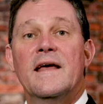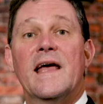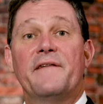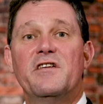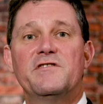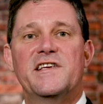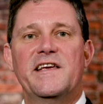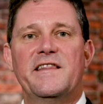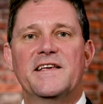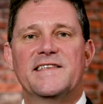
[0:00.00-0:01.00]
Have you
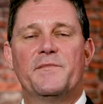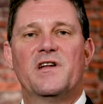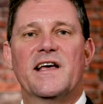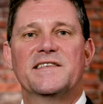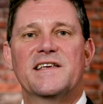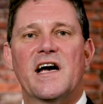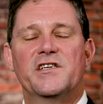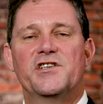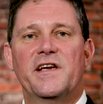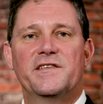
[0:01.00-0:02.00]
seen these MLS cut
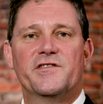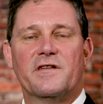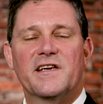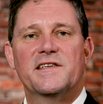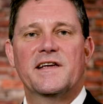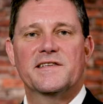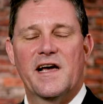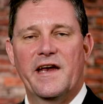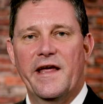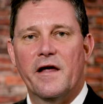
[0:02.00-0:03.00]
sheets or listings
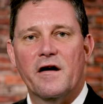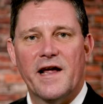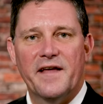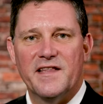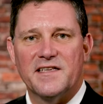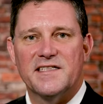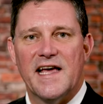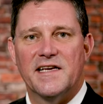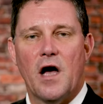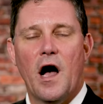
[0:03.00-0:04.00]
on the internet that
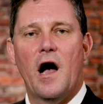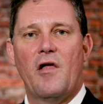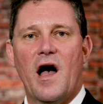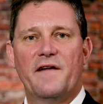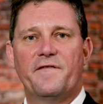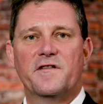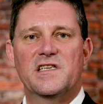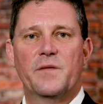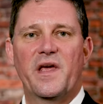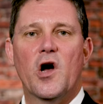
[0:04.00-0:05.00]
says all offers
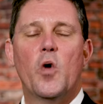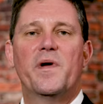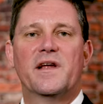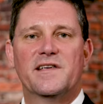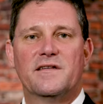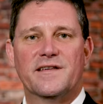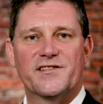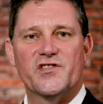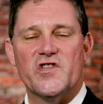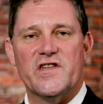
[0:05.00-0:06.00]
to be open until a
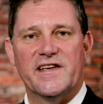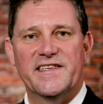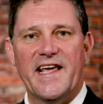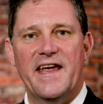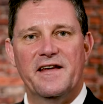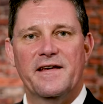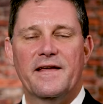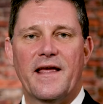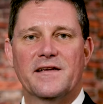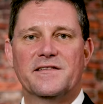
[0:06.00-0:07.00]
certain date
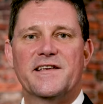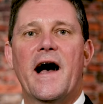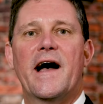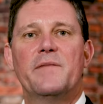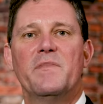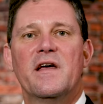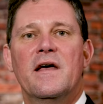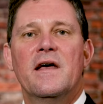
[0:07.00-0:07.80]
and time?